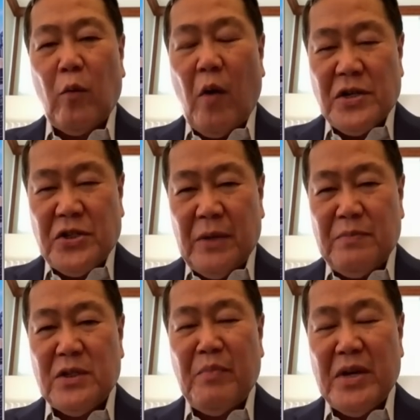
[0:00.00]

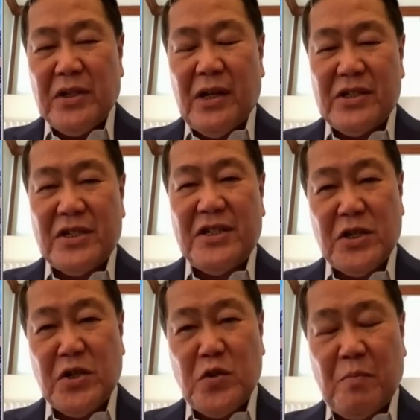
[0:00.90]
warships, missiles,
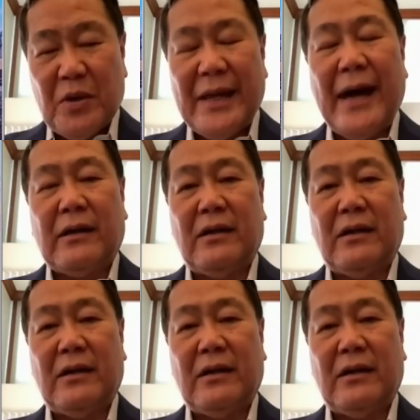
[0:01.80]
just to protect